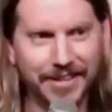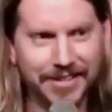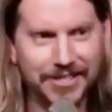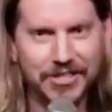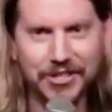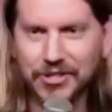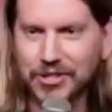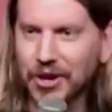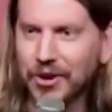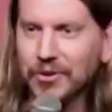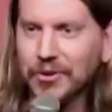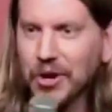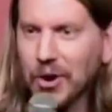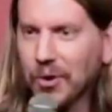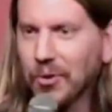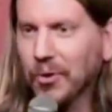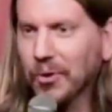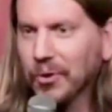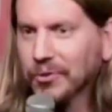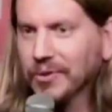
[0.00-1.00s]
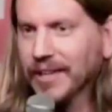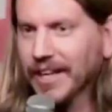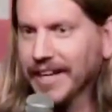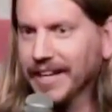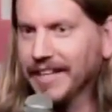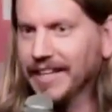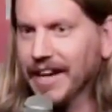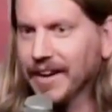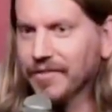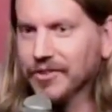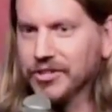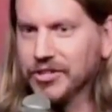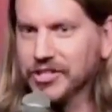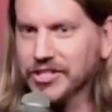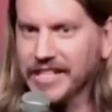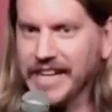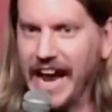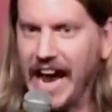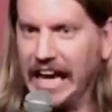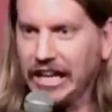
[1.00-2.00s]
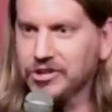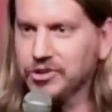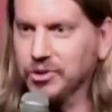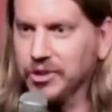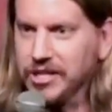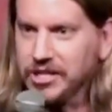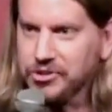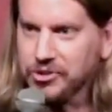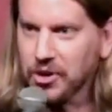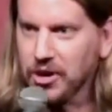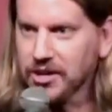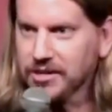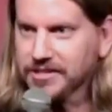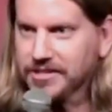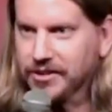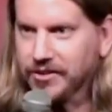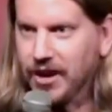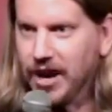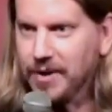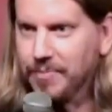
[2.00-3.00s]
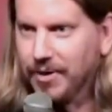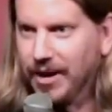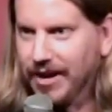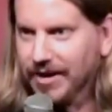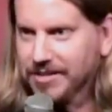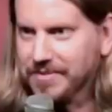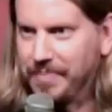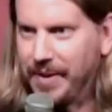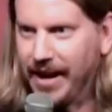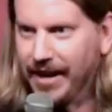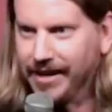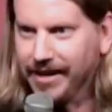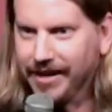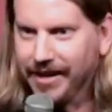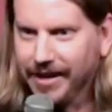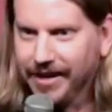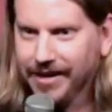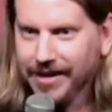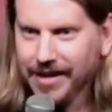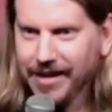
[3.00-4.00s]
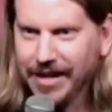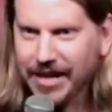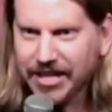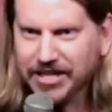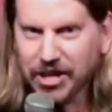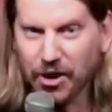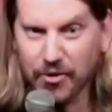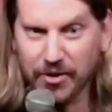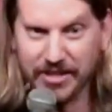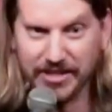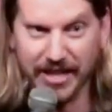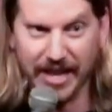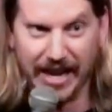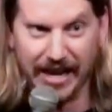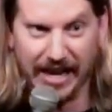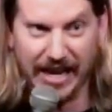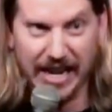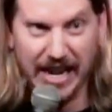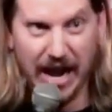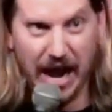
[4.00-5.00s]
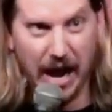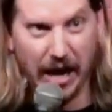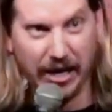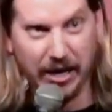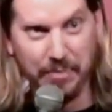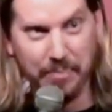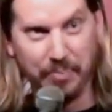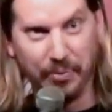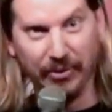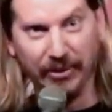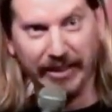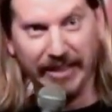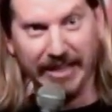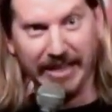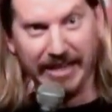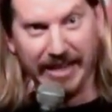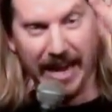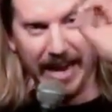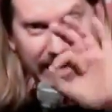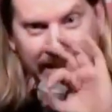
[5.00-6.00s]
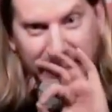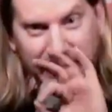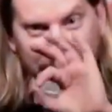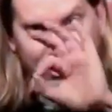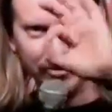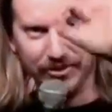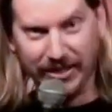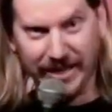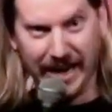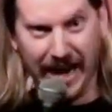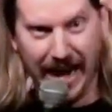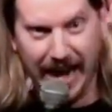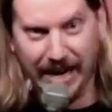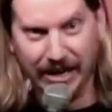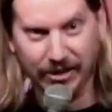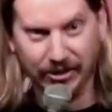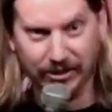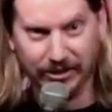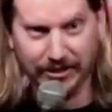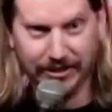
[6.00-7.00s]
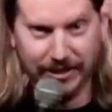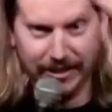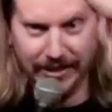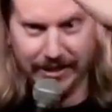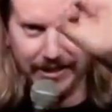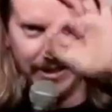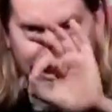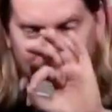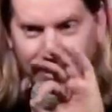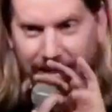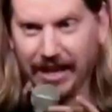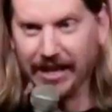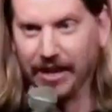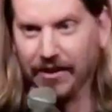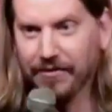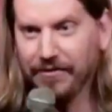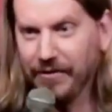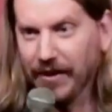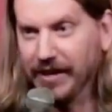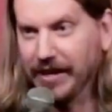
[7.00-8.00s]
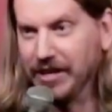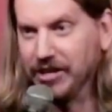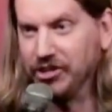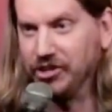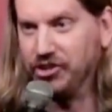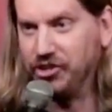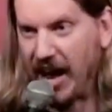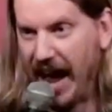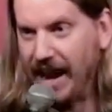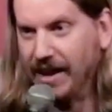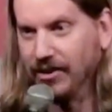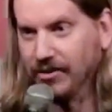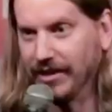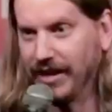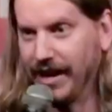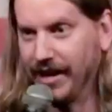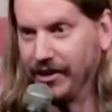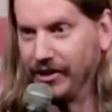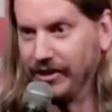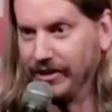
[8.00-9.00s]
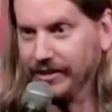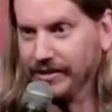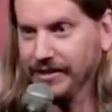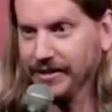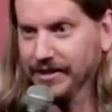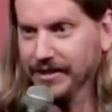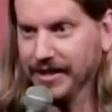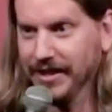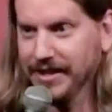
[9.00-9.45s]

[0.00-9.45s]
See, no old lady ever just casually draws their eyebrows back in. It's always like a complete 90-degree angle, like a fucking jack-o'-lantern.